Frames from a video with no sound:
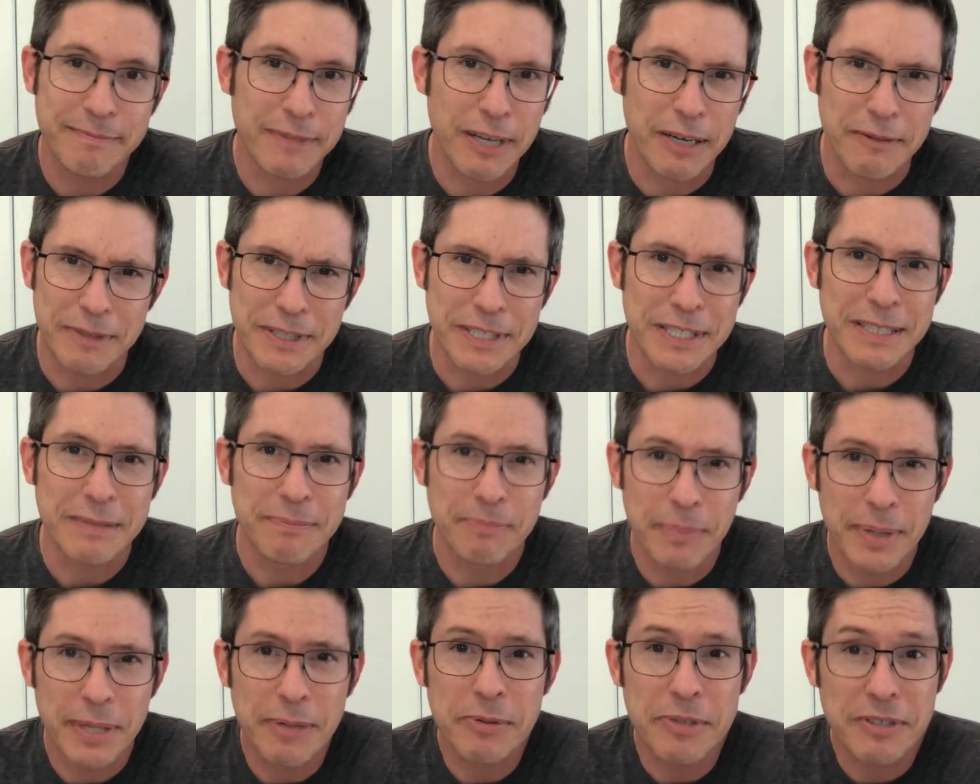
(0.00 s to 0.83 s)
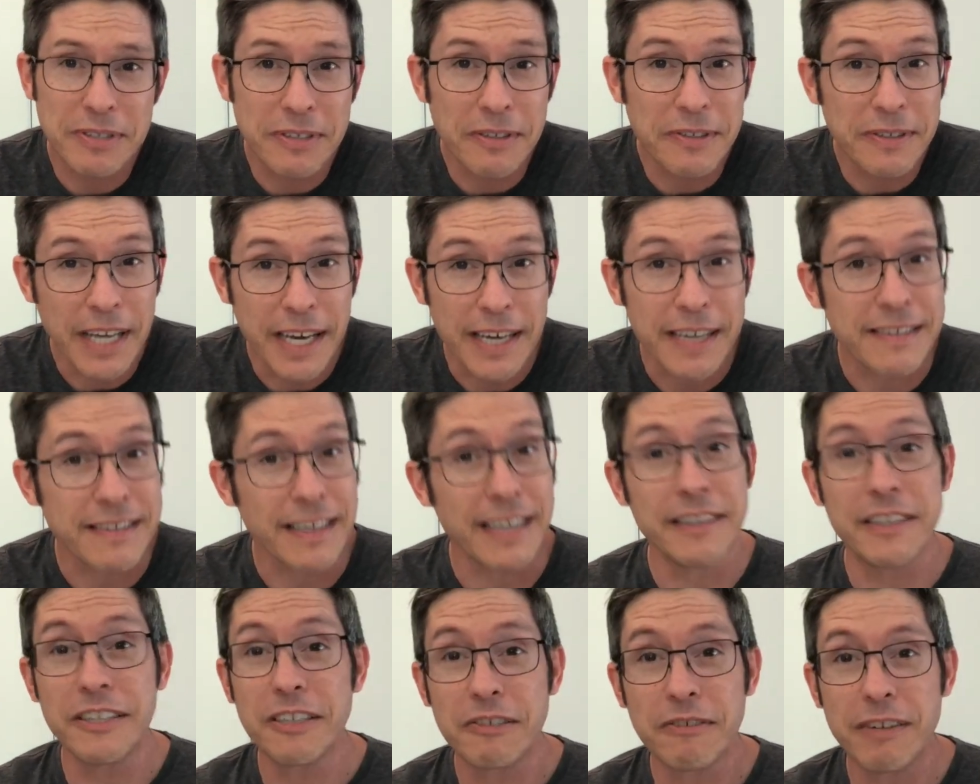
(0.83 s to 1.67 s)
Not really, but it was still nice.
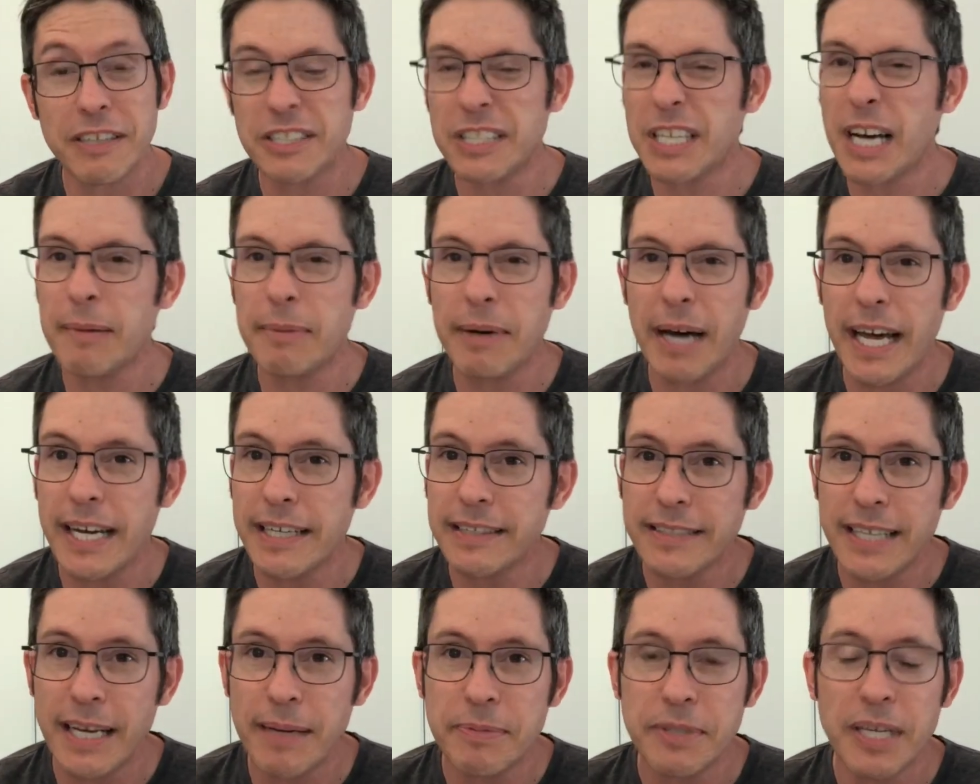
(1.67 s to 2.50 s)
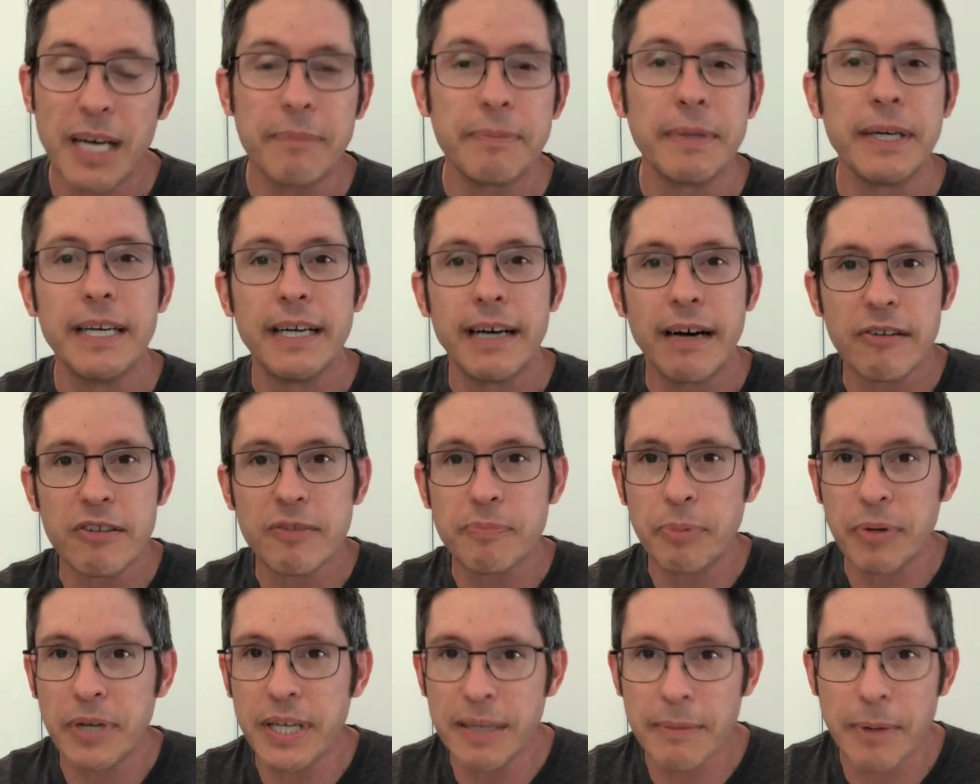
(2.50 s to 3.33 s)
I did a great job. I had it taped up. I was
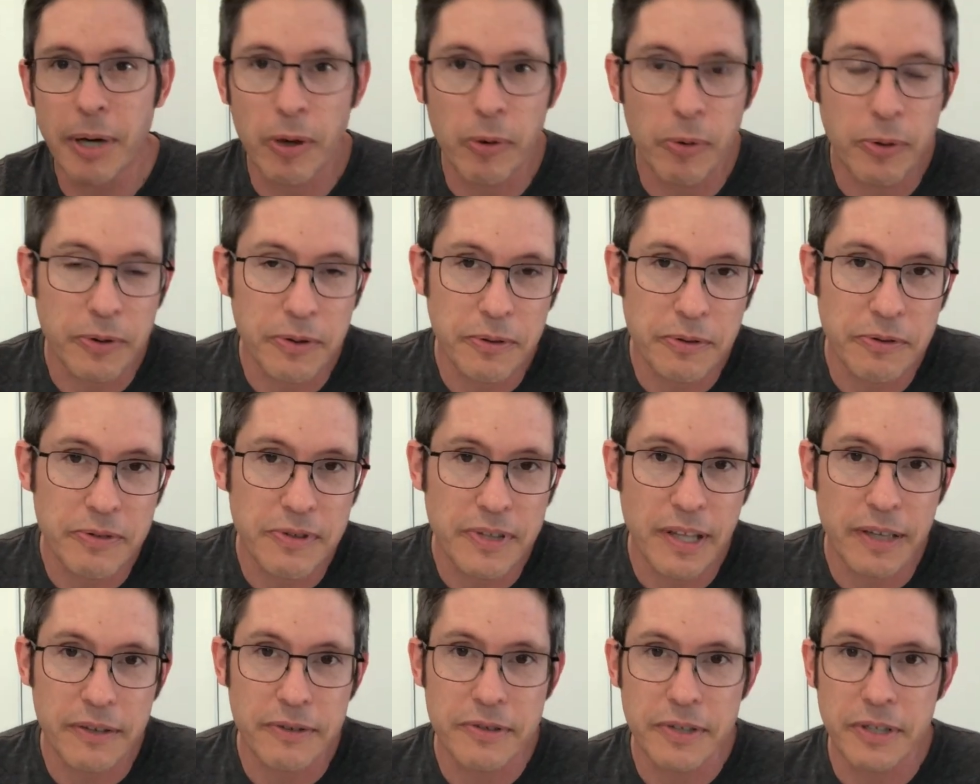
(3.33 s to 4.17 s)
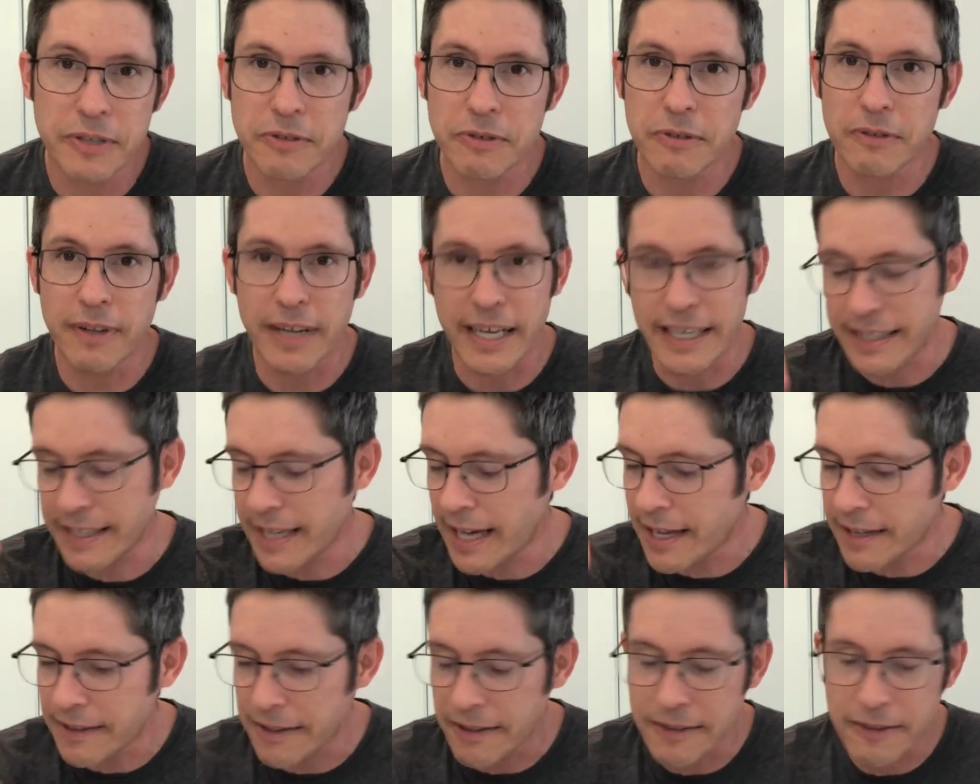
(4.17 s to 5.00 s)
putting my order through Seller Central. I
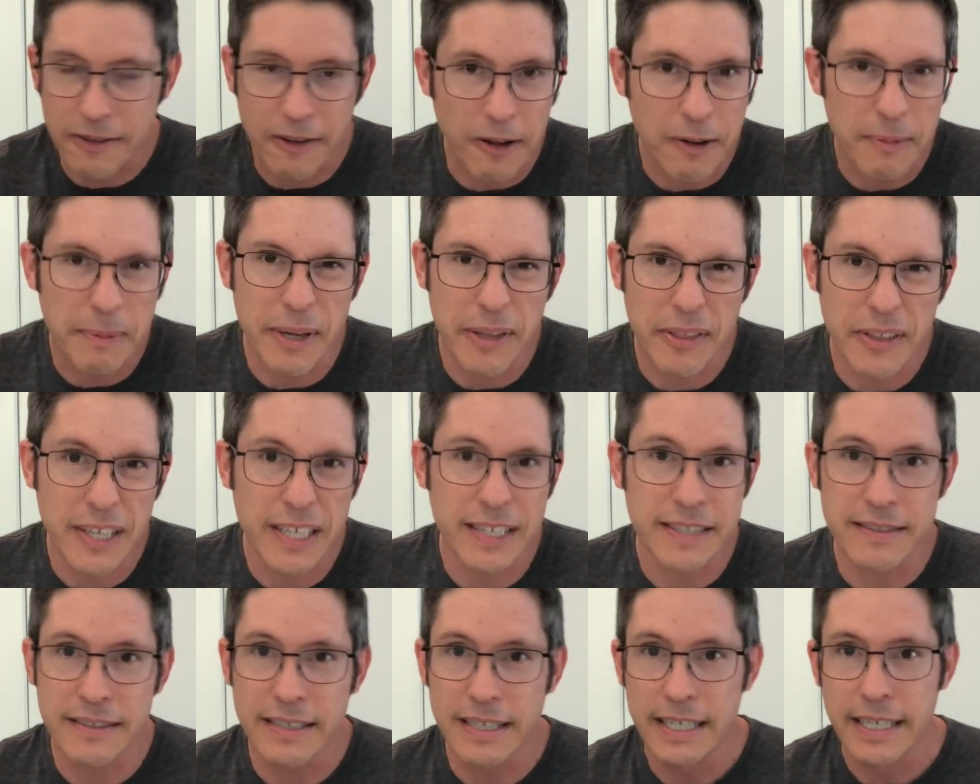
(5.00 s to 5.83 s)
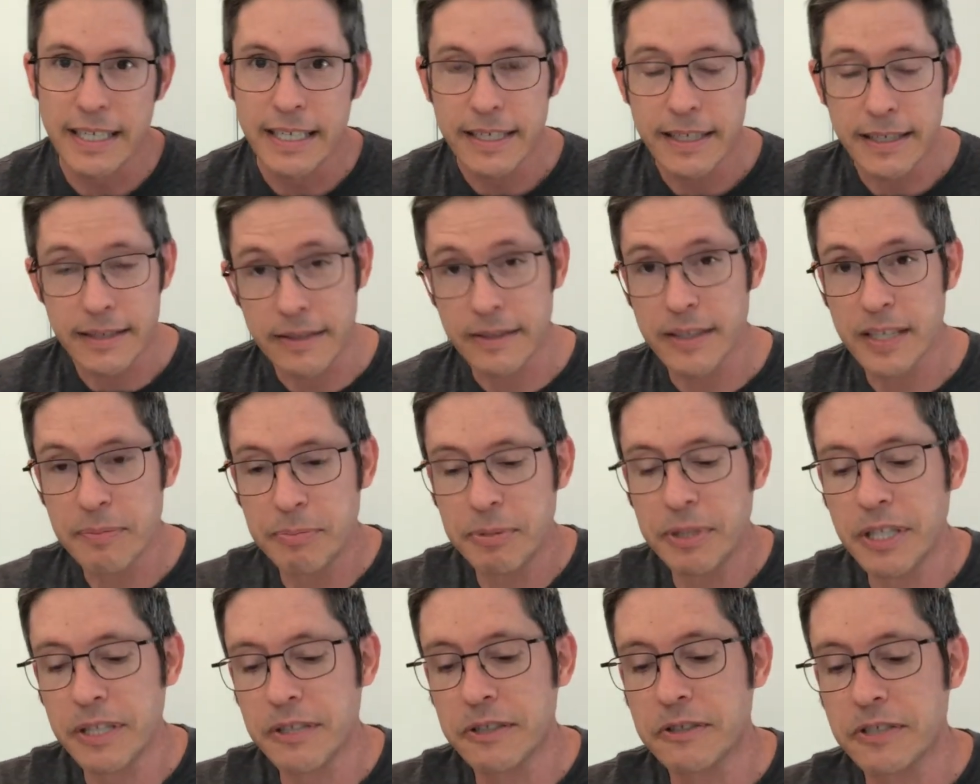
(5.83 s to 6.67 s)
cataloged all my things because in this
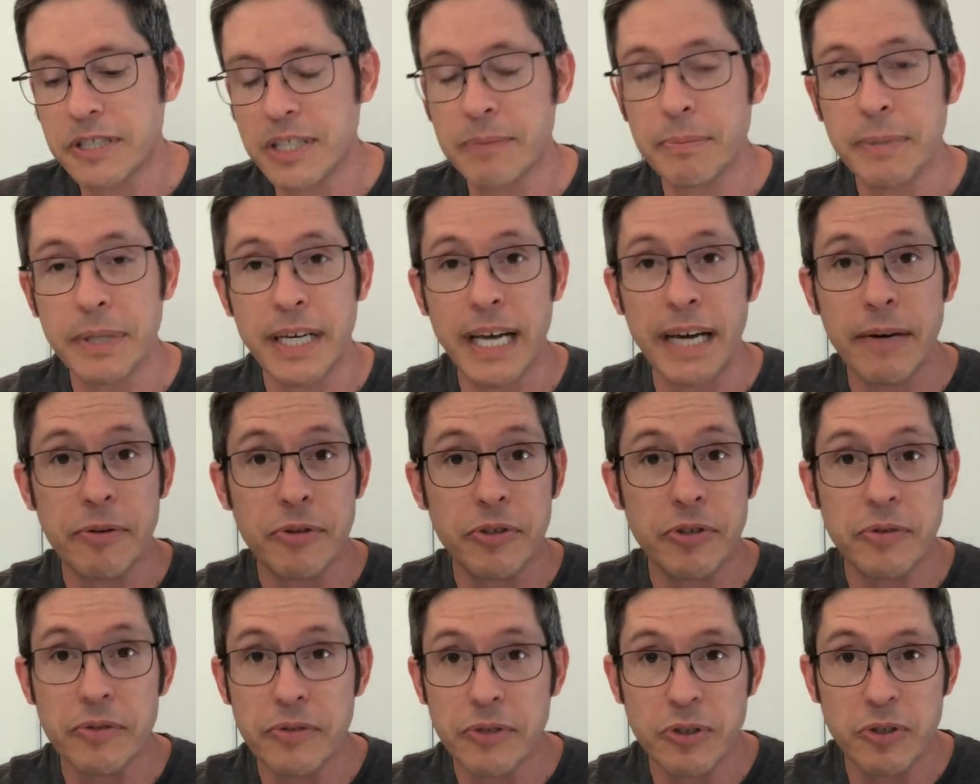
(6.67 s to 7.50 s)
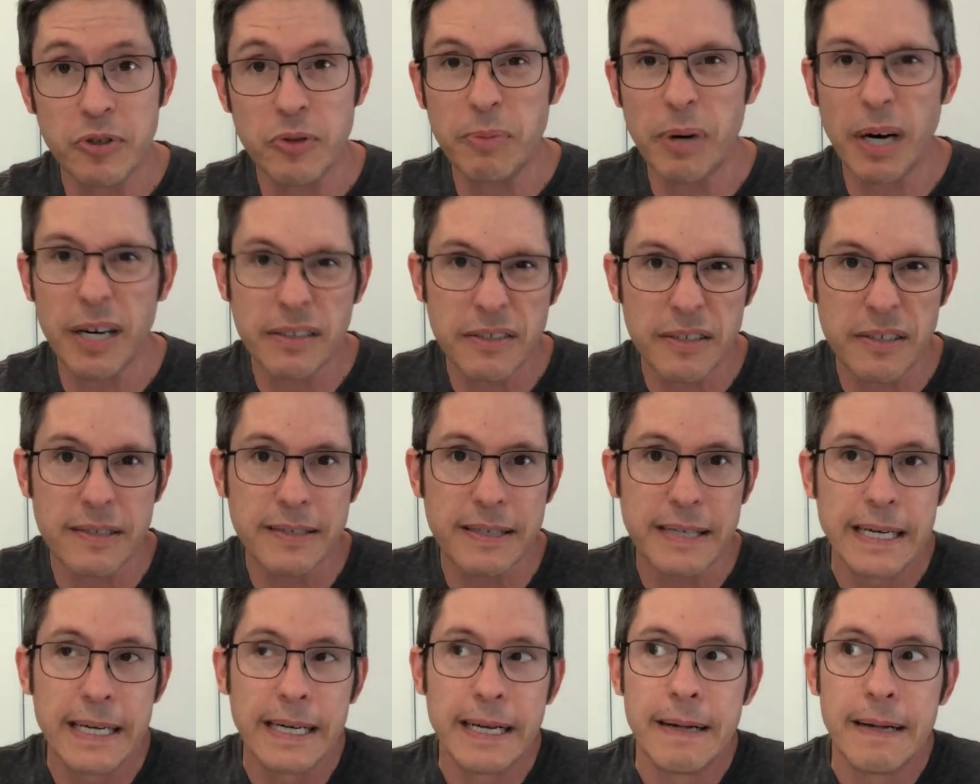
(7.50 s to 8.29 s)
particular shipment, I was using 2 boxes.